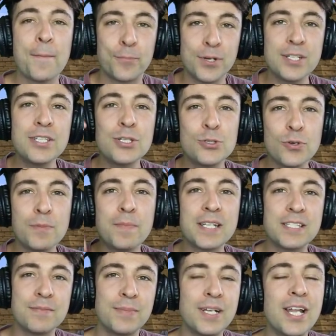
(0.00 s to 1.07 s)
press the join
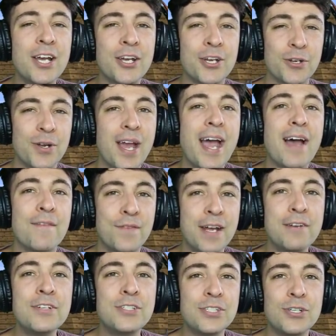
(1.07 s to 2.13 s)
button below, and
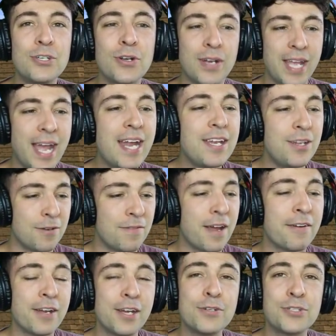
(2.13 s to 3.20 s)
very soon you'll get your
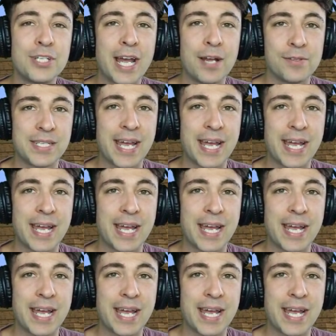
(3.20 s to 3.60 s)
very own shout